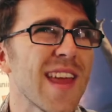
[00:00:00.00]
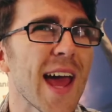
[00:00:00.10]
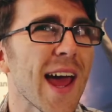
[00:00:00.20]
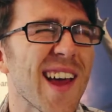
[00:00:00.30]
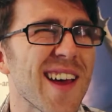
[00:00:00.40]

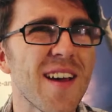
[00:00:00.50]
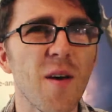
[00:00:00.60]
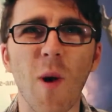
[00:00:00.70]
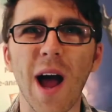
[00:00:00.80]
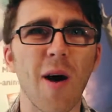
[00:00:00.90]
Yeah.
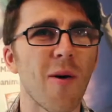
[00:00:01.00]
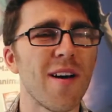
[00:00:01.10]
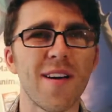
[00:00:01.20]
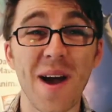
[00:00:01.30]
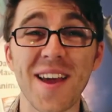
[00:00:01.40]
Wow.
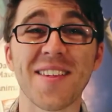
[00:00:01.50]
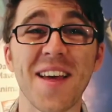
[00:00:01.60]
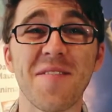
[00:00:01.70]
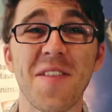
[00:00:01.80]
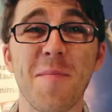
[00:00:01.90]
Pat
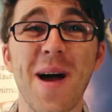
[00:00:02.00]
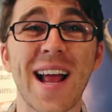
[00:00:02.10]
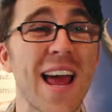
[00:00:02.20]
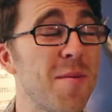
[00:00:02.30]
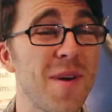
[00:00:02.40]
yourself on the
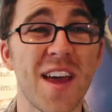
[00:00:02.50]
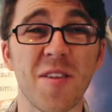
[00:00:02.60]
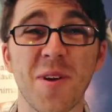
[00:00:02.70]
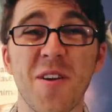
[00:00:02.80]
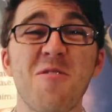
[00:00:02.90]
back,
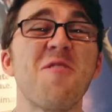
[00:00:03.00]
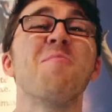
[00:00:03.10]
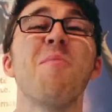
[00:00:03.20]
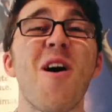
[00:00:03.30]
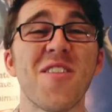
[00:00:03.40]
animators, because you've
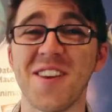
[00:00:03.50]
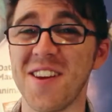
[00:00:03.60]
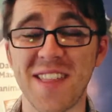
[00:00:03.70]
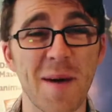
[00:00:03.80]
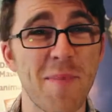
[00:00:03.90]
more than
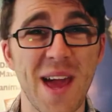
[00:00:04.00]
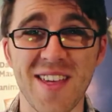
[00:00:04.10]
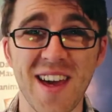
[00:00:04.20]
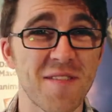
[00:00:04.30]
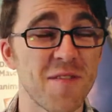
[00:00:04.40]
earned that
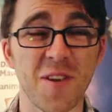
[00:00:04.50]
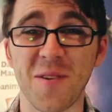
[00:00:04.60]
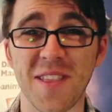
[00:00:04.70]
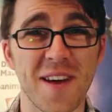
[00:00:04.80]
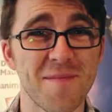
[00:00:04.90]
paycheck for
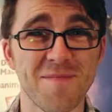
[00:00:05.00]
doing that.